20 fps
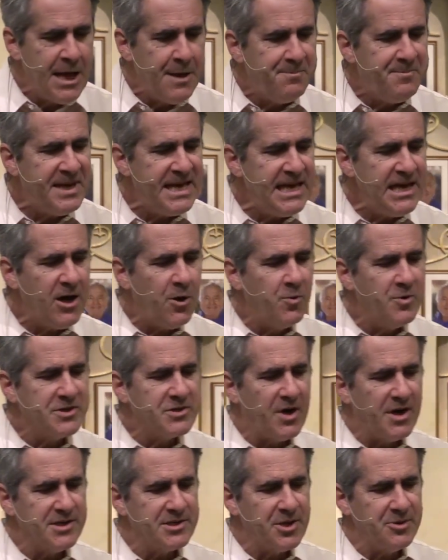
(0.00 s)
Pio was
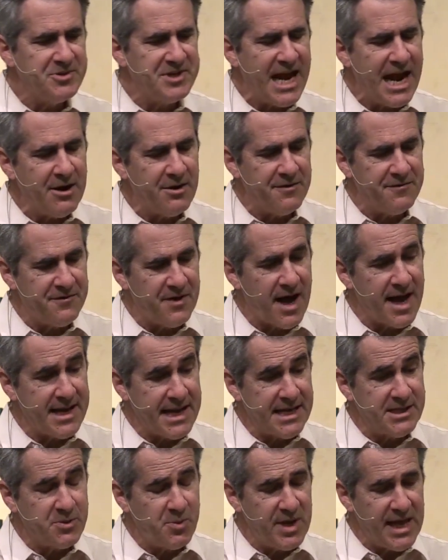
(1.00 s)
also terrified,
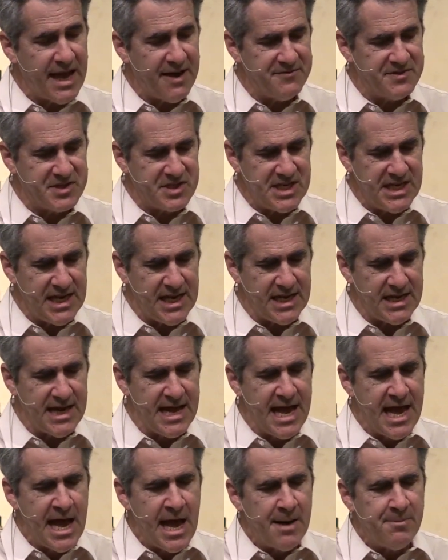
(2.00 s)
as we have seen,
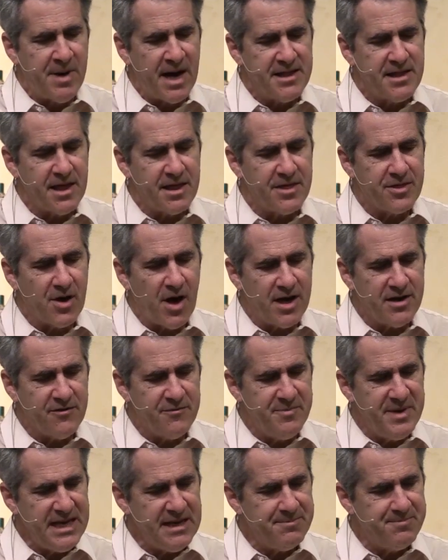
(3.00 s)
by the thought
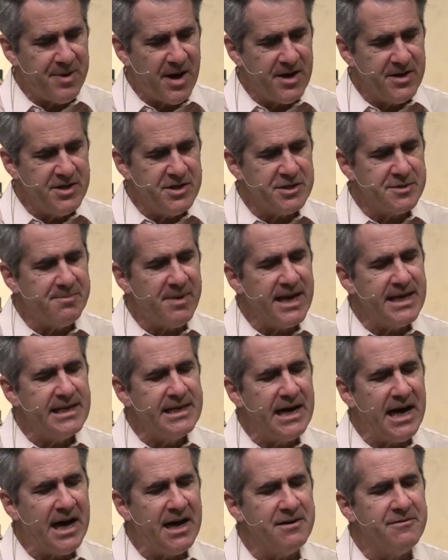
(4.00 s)
of being punished by
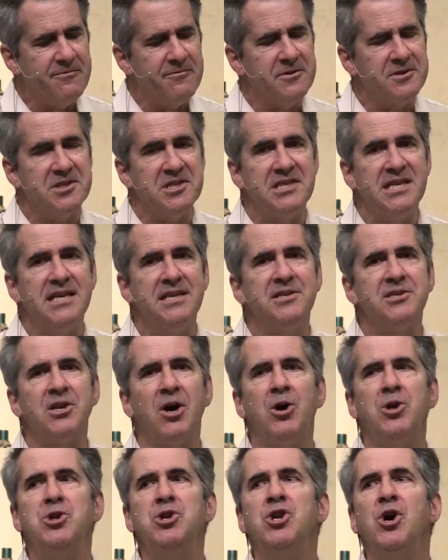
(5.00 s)
God for sins
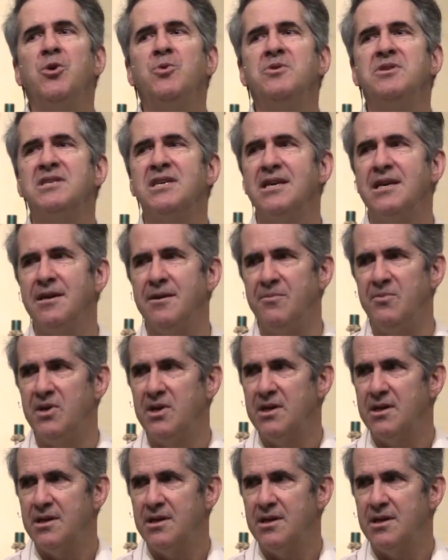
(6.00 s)
unknown to him.